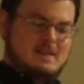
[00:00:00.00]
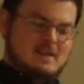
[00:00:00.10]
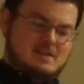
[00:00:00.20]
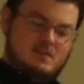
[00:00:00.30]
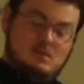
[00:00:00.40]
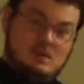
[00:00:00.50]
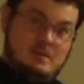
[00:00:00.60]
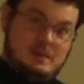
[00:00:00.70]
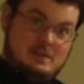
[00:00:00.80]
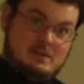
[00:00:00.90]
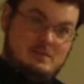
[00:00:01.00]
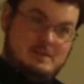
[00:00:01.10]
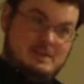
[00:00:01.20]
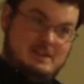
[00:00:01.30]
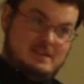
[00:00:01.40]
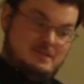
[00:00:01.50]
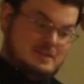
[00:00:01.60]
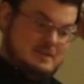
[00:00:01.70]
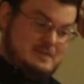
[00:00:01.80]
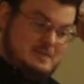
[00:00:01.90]
as the woman who'd been
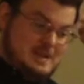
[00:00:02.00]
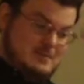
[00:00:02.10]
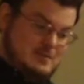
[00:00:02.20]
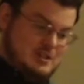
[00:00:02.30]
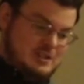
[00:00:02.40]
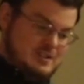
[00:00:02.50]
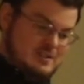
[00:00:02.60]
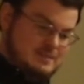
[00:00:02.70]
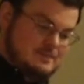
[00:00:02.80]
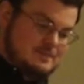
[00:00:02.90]
suffering from hemorrhages.